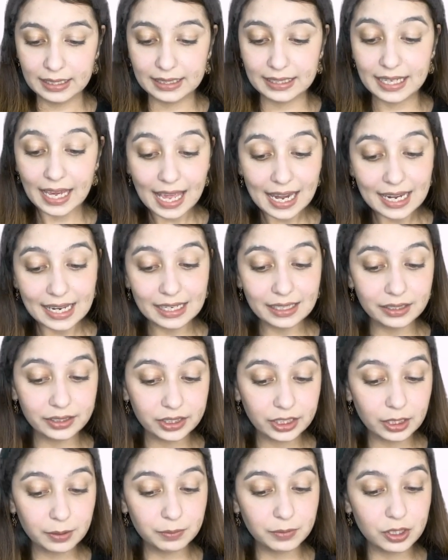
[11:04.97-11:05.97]
Quel est le
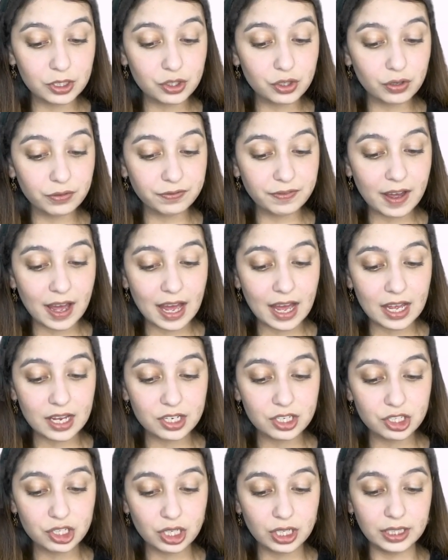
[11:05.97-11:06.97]
type de
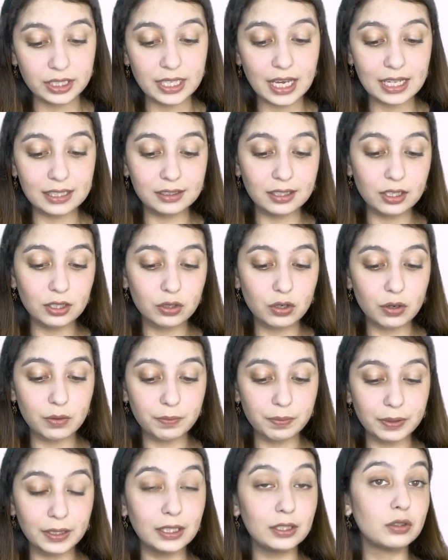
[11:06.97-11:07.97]
chauffage? Y a-t-il
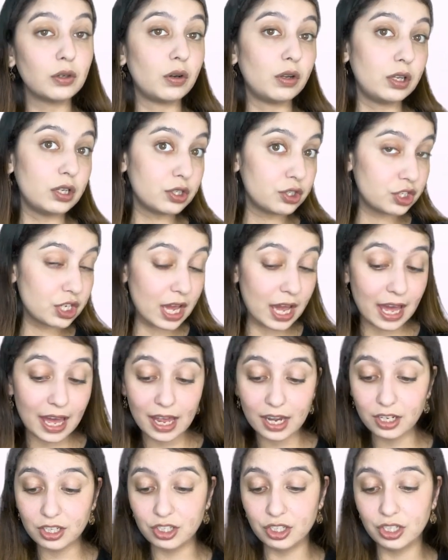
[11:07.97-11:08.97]
compris dans les
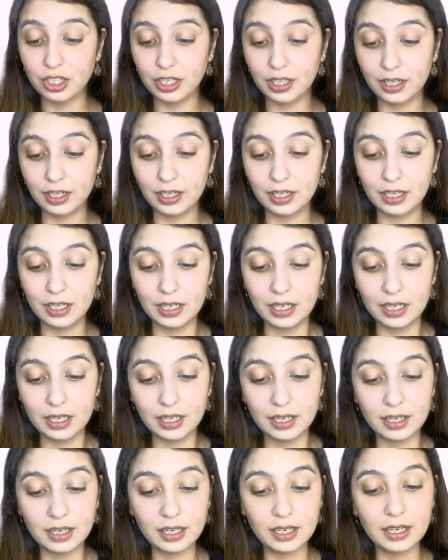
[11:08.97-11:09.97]
charges?
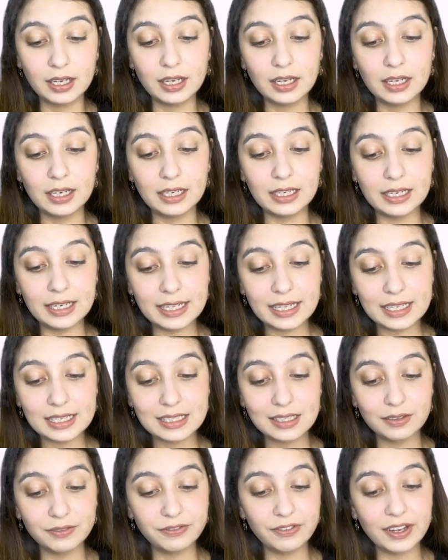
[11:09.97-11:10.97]
Les
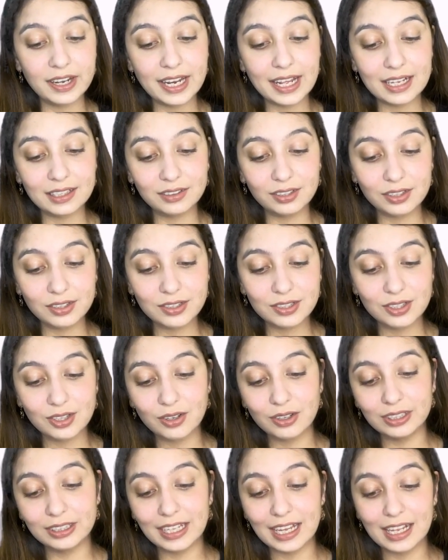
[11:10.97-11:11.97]
fenêtres
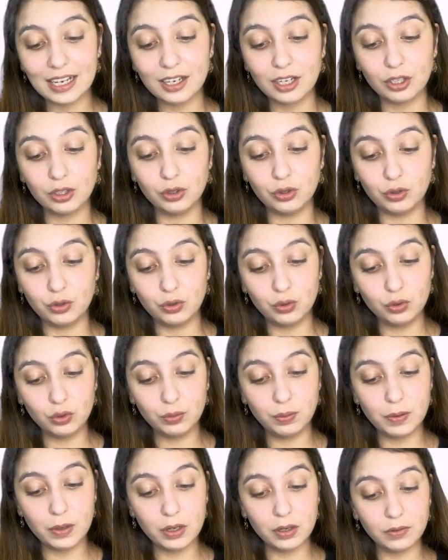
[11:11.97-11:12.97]
sont-elles
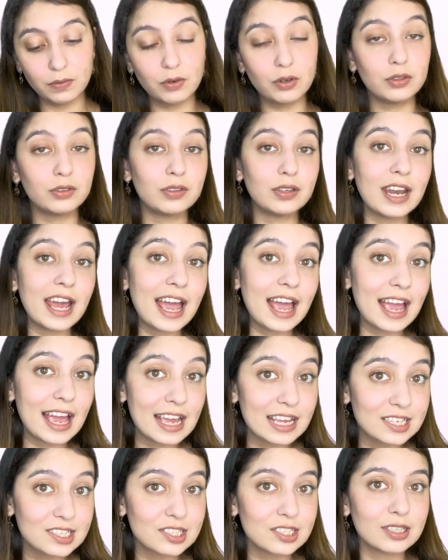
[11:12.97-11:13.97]
double
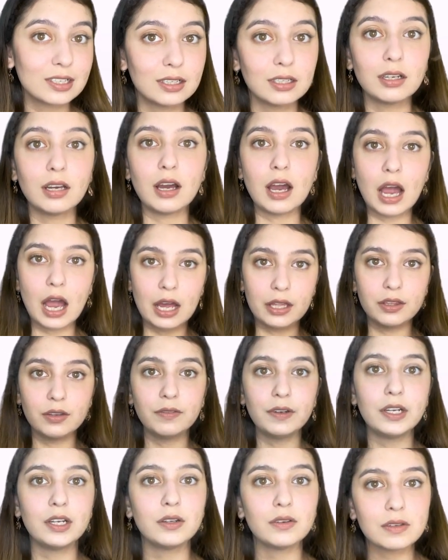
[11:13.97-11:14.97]
rentrage? Are the
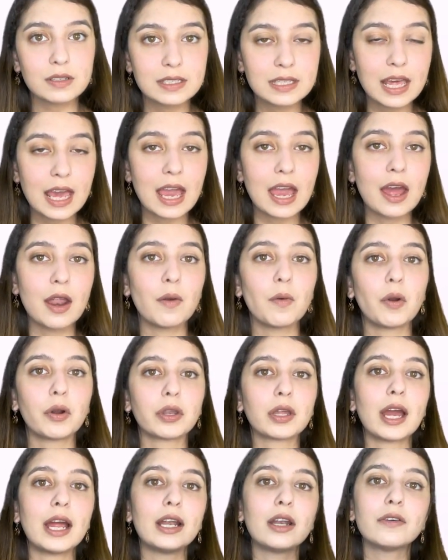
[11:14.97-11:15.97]
windows there? What
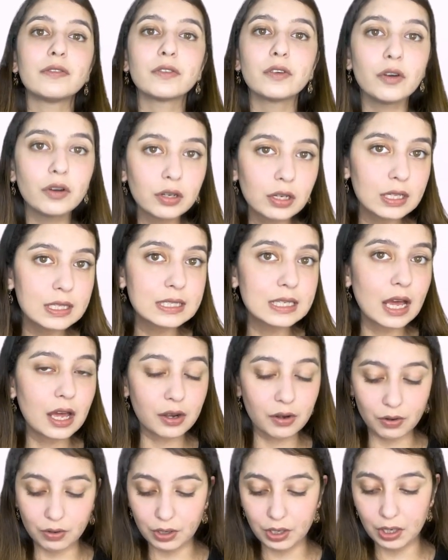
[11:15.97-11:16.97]
kind of curtains are
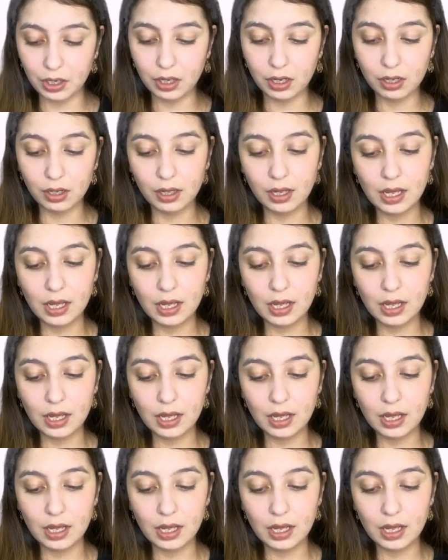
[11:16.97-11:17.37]
on it?